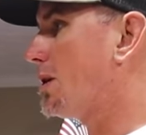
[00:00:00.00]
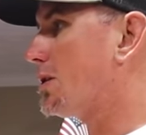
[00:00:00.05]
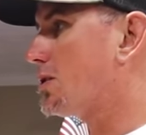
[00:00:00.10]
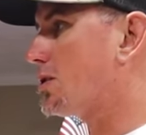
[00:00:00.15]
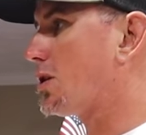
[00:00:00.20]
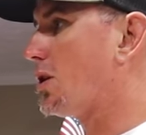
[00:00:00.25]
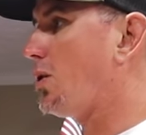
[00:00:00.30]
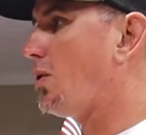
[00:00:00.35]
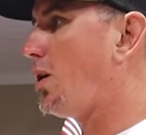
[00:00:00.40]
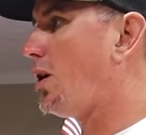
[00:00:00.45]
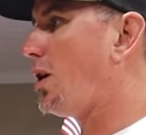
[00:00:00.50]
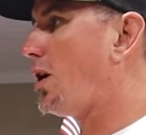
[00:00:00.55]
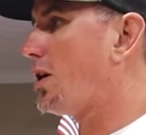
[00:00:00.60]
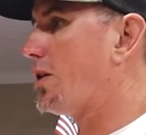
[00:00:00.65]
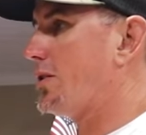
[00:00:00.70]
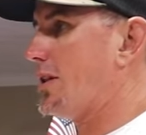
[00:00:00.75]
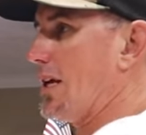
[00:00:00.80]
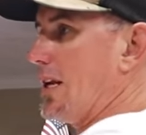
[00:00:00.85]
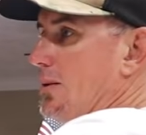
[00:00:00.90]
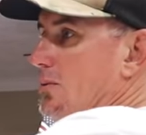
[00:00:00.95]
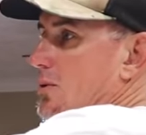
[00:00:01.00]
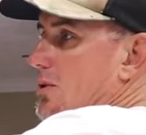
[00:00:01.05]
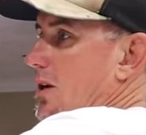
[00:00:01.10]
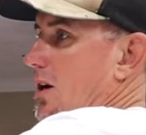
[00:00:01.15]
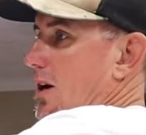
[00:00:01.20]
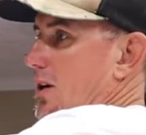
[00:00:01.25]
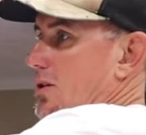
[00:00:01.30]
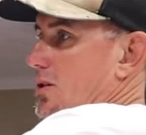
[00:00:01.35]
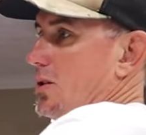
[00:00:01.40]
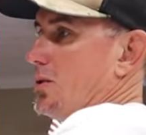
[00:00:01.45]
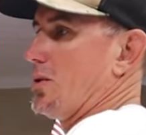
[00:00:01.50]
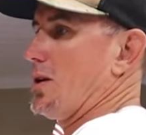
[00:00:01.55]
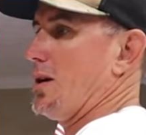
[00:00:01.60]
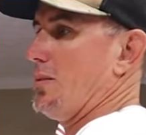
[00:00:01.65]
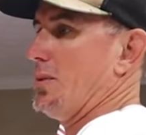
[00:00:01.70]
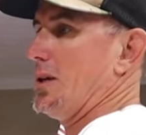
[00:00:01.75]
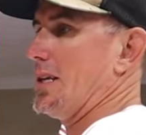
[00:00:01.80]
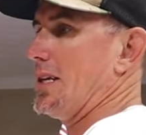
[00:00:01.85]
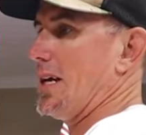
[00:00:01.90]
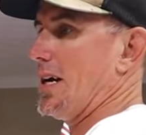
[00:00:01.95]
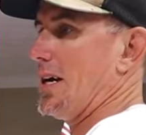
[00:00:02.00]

but so hard that it was also coming